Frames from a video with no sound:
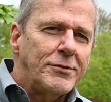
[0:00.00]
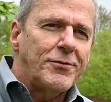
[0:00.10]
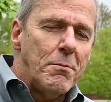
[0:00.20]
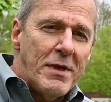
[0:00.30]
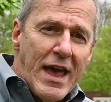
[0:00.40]

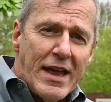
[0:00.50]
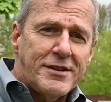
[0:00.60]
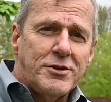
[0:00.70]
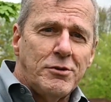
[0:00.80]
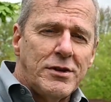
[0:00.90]
from
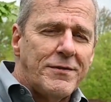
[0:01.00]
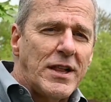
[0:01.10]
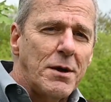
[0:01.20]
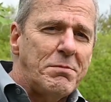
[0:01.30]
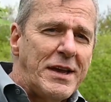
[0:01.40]
that to
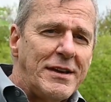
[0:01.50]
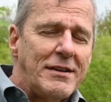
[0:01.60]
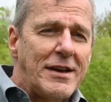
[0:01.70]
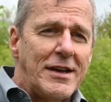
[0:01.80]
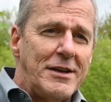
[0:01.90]

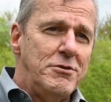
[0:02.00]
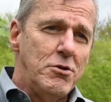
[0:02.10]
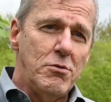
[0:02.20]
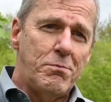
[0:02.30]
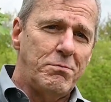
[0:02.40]
developing
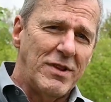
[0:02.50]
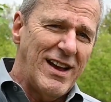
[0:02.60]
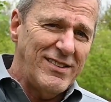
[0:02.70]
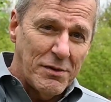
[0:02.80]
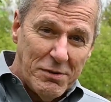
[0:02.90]
new
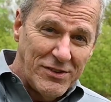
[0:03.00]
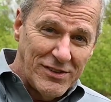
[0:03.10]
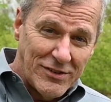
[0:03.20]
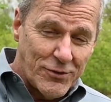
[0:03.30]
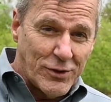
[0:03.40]
lines of
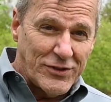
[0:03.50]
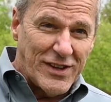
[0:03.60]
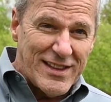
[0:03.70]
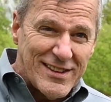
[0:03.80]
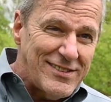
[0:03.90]
business for
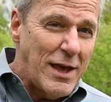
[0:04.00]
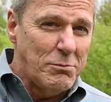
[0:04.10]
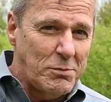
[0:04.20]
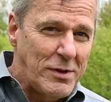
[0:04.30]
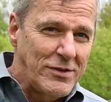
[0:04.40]
us, like the
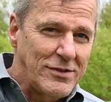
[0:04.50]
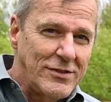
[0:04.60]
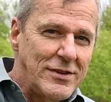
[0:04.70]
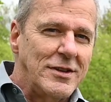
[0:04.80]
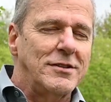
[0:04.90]
SEMS
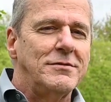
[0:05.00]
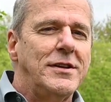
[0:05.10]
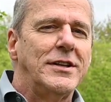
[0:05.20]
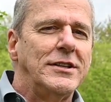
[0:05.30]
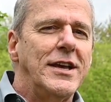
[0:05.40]
business in the
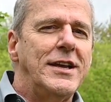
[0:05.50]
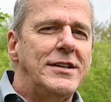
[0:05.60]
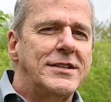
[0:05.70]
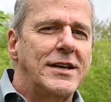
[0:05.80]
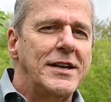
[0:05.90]

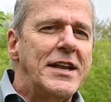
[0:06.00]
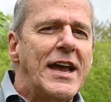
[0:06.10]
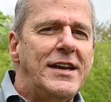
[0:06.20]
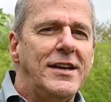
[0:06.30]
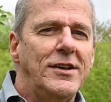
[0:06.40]
late
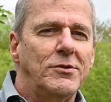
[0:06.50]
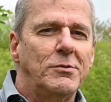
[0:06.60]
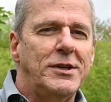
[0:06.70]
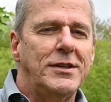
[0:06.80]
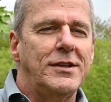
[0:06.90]
90s.
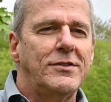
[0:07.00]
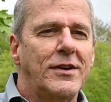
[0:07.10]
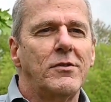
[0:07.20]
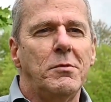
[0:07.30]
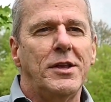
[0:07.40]
We did
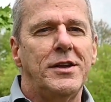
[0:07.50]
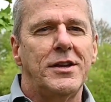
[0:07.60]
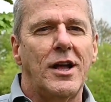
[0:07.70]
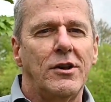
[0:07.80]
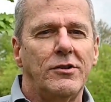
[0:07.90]
several $1
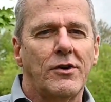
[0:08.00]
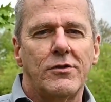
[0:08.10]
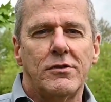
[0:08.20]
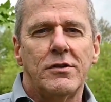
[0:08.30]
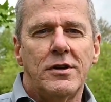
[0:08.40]
million
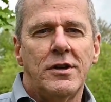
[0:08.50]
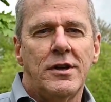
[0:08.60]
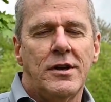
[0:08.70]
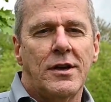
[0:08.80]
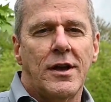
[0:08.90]
over
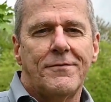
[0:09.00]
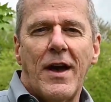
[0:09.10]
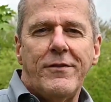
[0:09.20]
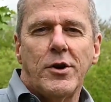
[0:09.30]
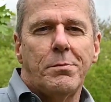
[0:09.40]
a
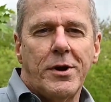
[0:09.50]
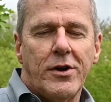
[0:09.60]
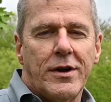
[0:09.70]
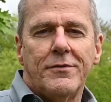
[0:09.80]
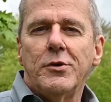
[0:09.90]
5-year
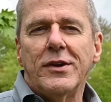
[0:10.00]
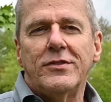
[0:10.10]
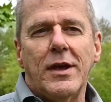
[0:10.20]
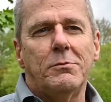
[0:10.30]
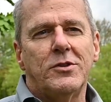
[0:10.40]
period of doing
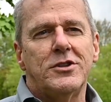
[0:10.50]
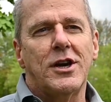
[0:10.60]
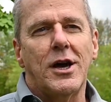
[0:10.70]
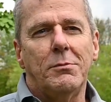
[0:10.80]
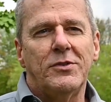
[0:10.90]
SEMS
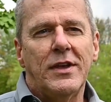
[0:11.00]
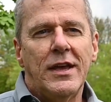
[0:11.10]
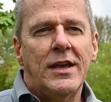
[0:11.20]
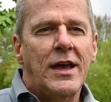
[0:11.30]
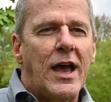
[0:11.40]
jobs.
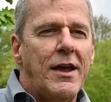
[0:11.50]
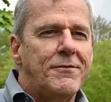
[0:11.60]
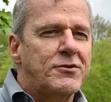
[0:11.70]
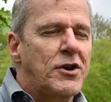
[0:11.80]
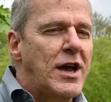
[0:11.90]

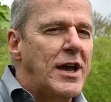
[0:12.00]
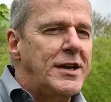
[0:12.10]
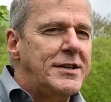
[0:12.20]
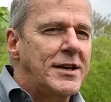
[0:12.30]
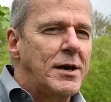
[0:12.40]
I've
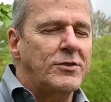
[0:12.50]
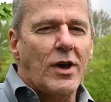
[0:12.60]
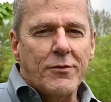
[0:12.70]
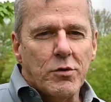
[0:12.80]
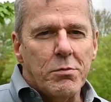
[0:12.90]
tried
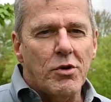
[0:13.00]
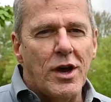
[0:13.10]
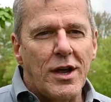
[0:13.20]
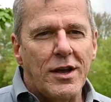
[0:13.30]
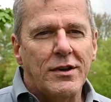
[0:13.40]
software
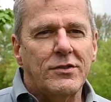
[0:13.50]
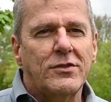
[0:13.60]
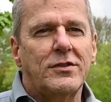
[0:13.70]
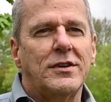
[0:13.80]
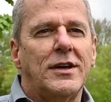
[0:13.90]

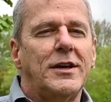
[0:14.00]
products,